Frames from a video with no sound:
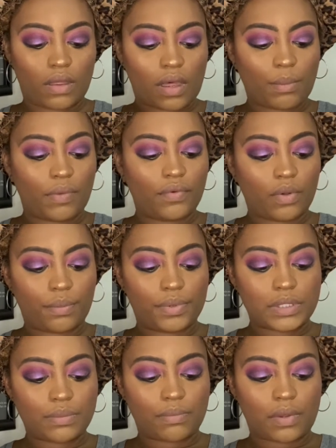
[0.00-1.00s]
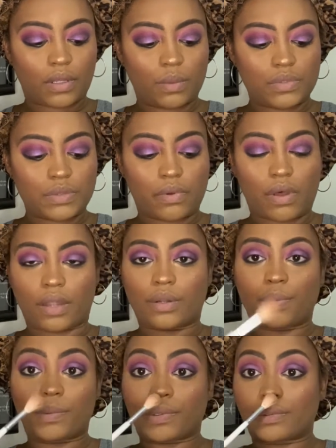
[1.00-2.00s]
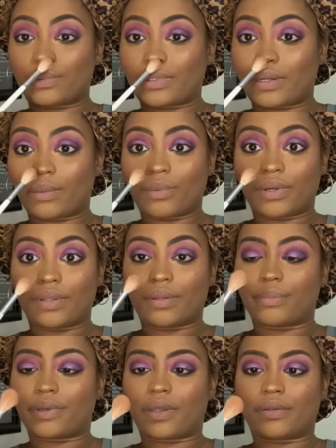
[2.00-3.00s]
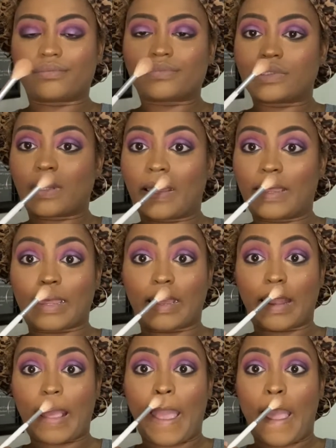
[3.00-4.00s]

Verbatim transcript: I'm even gonna put some of my Cupid's bow. I know people don't do that no more either, but again,